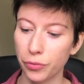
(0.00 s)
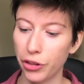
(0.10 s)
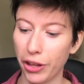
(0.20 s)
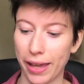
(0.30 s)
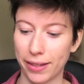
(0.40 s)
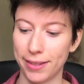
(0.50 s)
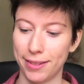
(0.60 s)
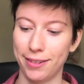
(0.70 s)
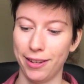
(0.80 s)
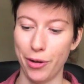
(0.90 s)
So
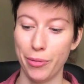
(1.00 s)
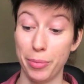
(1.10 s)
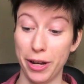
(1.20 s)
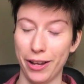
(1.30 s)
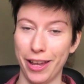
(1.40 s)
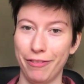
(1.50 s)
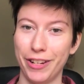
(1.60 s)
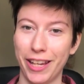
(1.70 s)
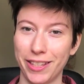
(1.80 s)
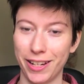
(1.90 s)
yes, I will be looking for
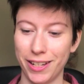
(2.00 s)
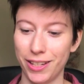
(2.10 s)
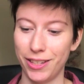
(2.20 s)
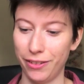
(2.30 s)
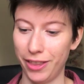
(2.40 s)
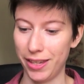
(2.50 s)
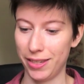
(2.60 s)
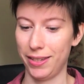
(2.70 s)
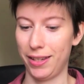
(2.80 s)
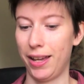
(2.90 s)
test knitters for
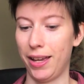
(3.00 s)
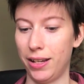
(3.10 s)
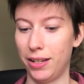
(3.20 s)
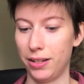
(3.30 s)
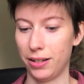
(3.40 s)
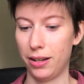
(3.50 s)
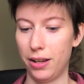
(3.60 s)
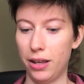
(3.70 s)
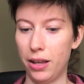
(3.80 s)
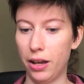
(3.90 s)
this, and
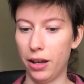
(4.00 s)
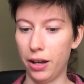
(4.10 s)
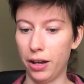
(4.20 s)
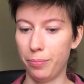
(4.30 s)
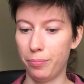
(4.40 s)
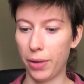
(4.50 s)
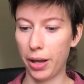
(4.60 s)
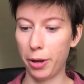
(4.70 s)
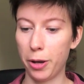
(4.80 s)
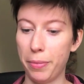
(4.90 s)

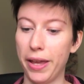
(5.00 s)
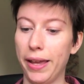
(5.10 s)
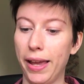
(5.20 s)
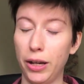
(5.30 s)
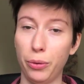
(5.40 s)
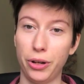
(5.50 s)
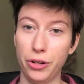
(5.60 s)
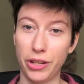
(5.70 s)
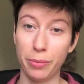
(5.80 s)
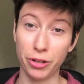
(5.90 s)
I'm hoping anyone
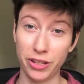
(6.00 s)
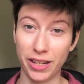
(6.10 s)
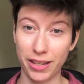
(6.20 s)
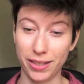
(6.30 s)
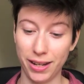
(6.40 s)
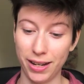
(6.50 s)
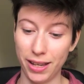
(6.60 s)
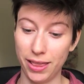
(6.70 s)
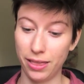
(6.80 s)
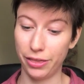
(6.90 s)
who's able to test knit
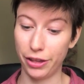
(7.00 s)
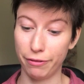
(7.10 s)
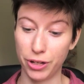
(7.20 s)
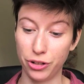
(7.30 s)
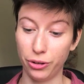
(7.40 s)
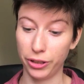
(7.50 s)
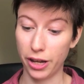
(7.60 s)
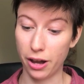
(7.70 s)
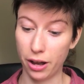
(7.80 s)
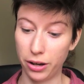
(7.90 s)
in the original
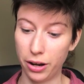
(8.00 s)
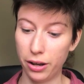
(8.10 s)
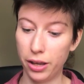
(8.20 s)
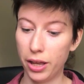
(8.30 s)
yarn.